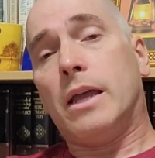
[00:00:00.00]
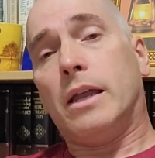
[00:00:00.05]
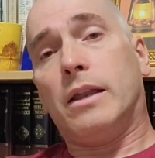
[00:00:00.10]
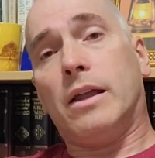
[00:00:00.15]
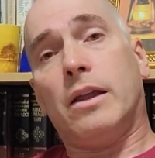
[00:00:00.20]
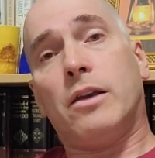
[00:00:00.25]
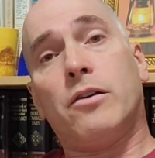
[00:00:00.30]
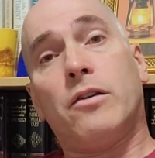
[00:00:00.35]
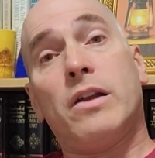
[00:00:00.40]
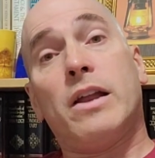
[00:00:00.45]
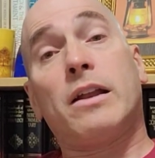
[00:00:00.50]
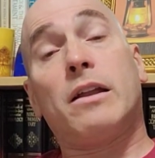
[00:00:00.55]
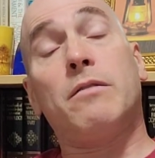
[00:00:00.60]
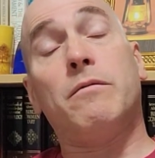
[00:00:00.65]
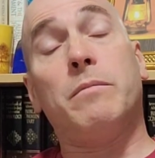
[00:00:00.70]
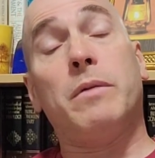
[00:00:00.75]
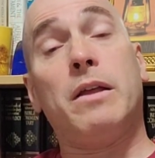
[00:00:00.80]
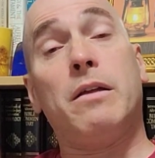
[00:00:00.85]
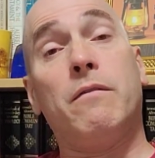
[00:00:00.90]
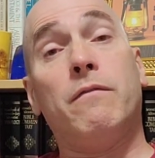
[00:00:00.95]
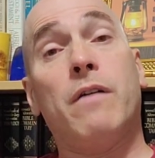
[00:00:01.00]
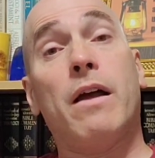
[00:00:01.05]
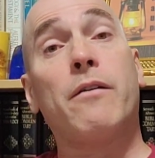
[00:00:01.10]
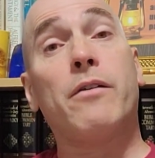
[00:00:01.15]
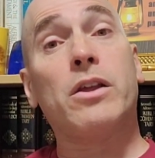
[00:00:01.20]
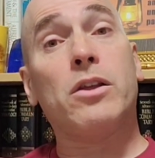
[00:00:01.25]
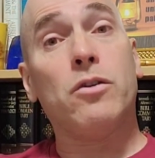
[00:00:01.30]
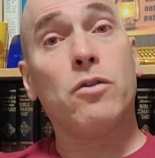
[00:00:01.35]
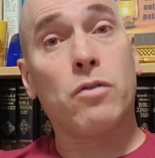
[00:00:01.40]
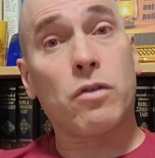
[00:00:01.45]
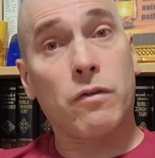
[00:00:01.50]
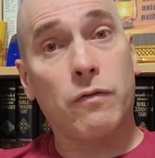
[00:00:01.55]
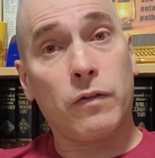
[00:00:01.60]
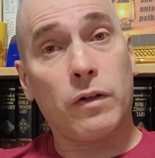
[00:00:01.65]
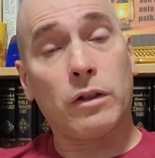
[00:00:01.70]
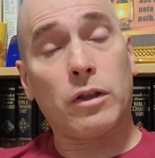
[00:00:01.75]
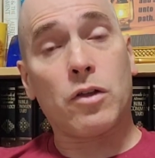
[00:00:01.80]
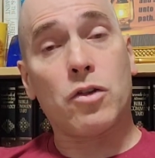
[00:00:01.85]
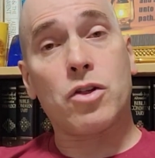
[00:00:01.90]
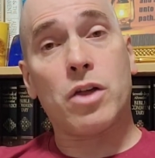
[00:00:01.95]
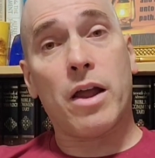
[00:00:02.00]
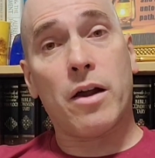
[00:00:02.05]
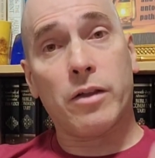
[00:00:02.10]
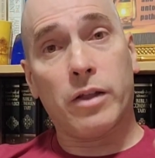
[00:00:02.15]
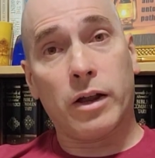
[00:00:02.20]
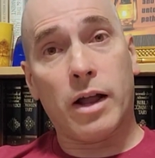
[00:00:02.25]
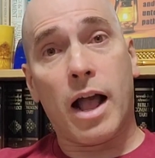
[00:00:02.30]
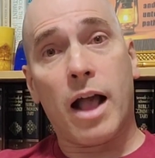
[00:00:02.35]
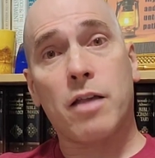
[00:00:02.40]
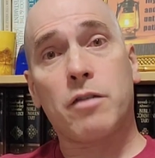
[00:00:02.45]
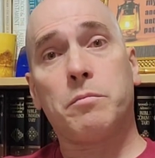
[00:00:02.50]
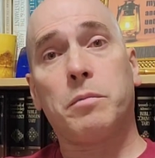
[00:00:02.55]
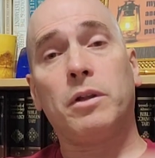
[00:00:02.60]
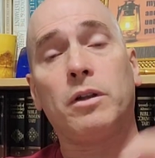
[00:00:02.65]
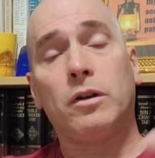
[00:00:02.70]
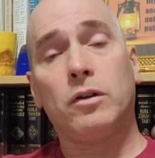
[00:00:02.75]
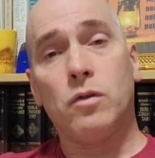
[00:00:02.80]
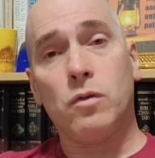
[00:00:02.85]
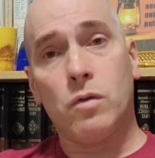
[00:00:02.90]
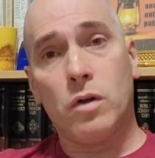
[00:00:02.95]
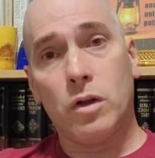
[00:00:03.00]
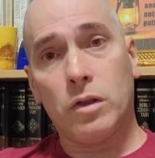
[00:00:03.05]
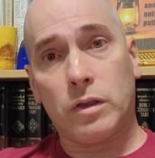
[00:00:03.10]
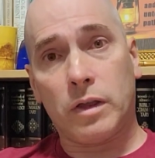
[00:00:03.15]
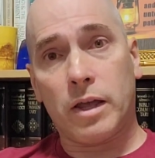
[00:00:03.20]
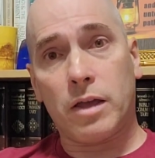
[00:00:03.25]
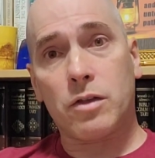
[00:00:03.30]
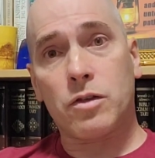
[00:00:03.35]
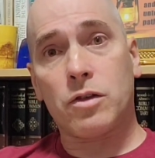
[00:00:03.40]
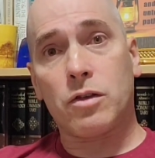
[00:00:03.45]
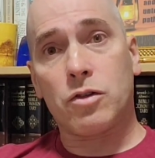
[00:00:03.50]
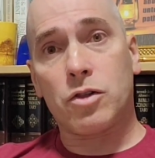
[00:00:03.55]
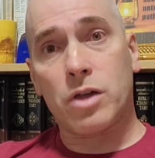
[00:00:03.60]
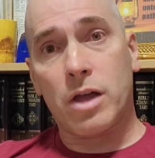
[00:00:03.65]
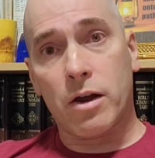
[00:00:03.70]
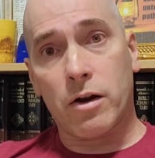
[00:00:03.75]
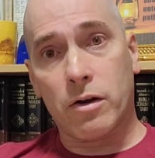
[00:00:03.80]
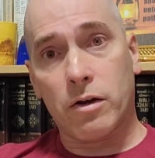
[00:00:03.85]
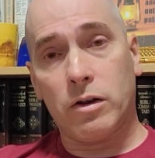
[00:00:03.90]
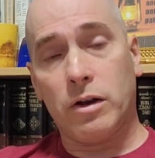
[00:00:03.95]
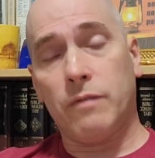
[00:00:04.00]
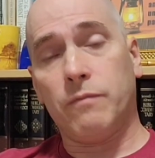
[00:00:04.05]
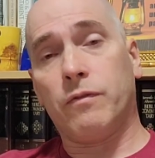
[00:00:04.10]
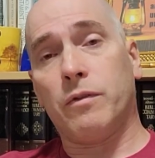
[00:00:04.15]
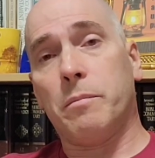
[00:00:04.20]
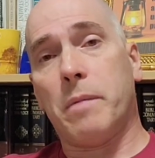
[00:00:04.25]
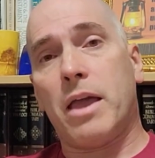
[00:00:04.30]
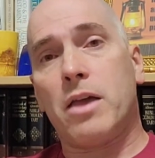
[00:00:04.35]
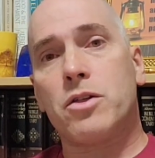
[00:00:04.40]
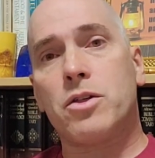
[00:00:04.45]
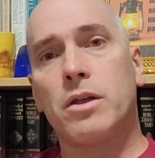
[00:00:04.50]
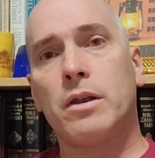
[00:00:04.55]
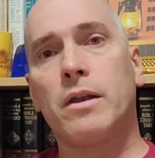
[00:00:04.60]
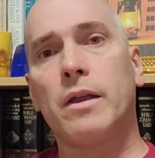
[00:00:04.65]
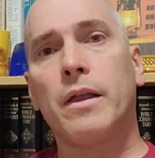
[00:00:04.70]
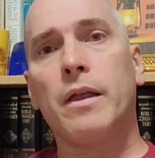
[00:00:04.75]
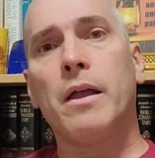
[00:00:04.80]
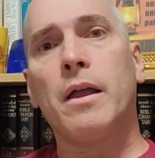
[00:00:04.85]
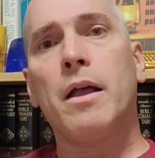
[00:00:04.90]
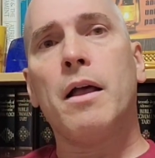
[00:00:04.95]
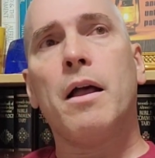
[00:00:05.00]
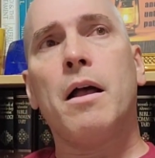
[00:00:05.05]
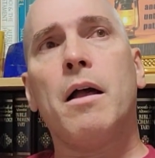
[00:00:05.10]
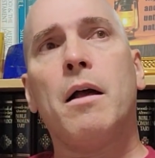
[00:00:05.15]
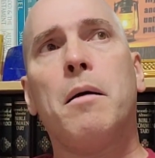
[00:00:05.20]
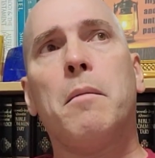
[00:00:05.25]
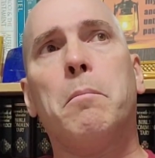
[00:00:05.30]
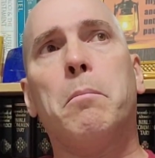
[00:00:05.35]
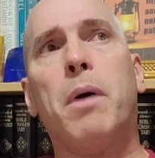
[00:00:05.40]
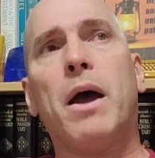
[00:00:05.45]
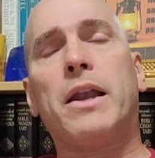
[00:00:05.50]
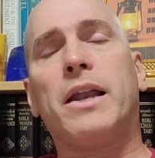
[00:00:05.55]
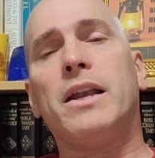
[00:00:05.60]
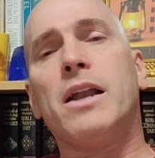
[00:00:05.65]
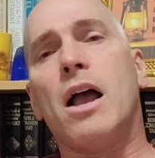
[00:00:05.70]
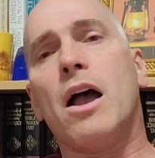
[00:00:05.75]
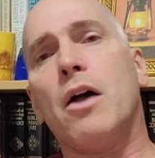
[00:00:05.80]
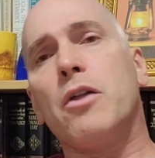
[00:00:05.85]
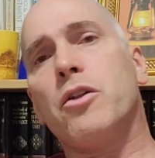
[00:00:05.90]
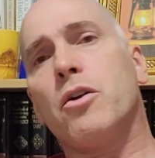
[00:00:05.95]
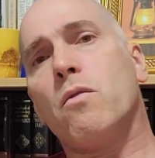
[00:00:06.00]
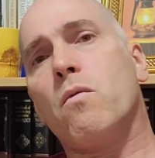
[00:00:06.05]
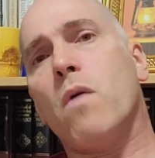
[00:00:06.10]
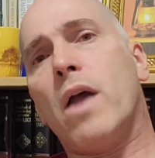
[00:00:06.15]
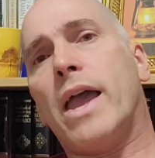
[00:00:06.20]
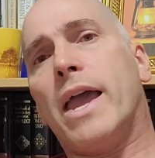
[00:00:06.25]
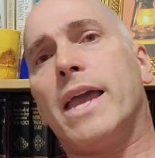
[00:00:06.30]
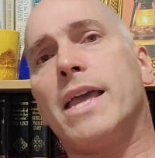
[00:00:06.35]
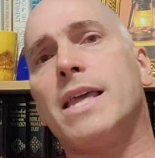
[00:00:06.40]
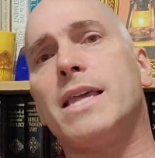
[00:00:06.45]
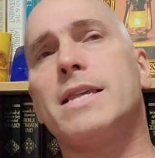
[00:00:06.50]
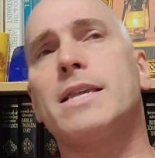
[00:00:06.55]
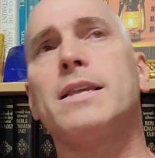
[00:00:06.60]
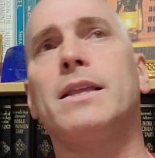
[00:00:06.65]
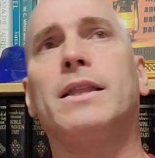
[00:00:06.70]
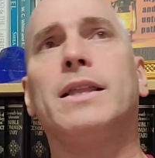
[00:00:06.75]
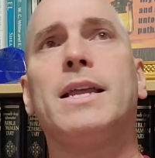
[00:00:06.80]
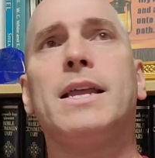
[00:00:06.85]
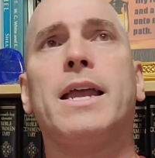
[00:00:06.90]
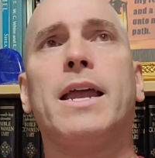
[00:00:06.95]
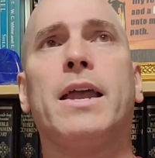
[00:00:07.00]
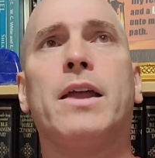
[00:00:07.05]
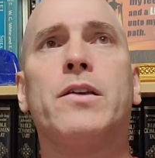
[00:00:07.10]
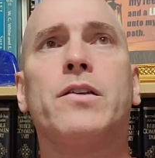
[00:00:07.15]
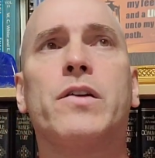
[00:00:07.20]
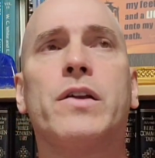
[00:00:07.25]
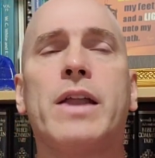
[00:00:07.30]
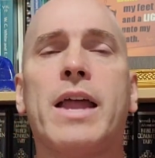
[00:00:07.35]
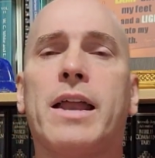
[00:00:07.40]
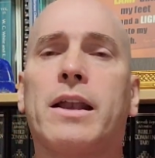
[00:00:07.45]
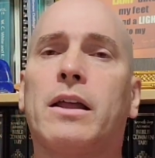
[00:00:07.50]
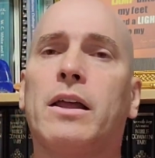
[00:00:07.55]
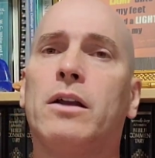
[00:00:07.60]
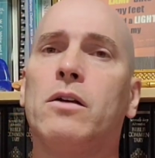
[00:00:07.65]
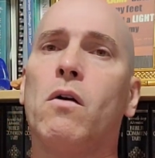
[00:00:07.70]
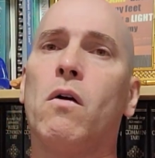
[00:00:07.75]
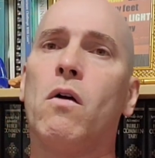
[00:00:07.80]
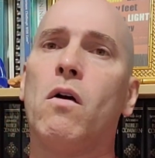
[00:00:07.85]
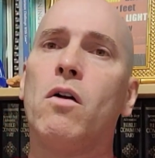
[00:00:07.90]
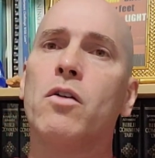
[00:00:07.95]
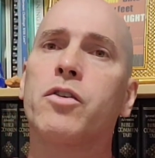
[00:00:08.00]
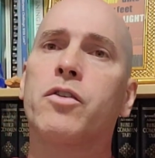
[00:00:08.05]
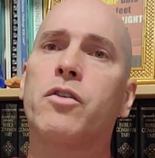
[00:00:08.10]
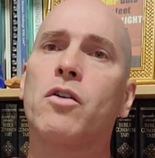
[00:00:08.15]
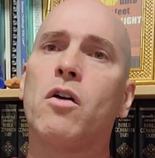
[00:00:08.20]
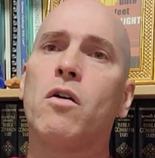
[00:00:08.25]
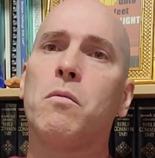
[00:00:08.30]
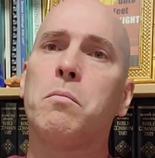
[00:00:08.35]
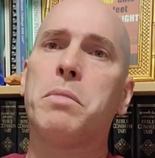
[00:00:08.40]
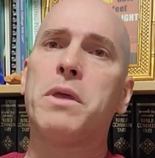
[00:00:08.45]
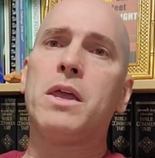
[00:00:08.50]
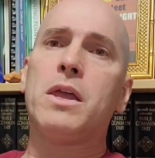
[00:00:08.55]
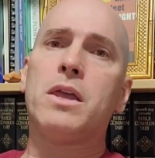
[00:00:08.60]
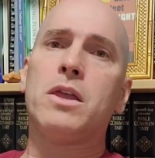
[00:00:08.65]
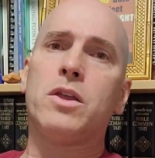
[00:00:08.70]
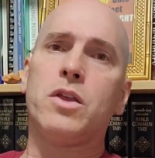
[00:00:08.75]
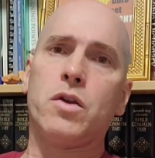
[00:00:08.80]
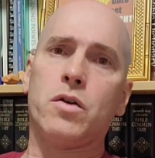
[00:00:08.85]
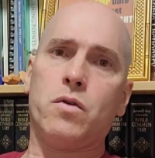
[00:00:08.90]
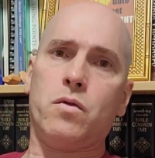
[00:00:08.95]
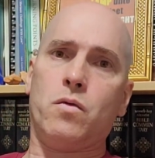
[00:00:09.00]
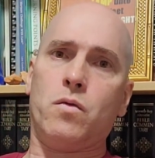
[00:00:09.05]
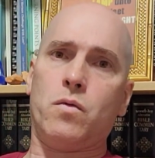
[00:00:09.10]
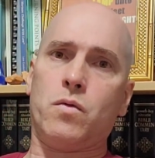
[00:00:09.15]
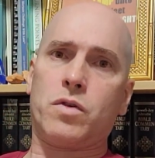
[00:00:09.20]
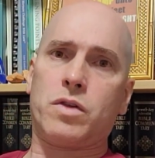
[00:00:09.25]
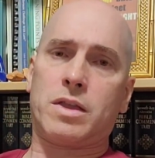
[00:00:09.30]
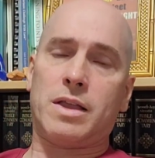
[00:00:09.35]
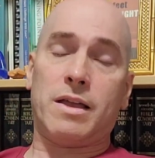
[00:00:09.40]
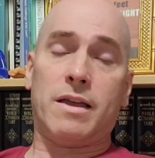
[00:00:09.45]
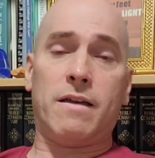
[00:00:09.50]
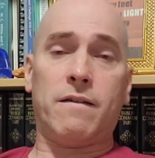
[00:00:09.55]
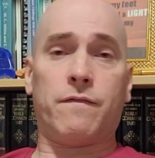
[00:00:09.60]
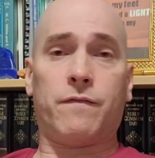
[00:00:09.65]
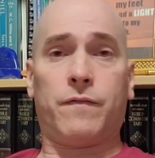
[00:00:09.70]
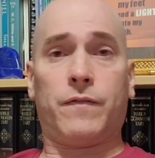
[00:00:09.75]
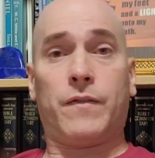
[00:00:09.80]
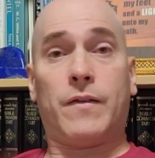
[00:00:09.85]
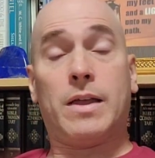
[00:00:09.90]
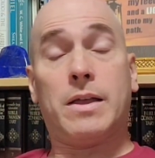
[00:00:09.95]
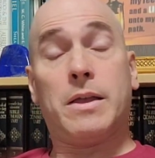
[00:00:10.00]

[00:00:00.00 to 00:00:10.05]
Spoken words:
The internet could be very useful to share the gospel, to do good things, to share good information. But in other ways, the internet could also be used if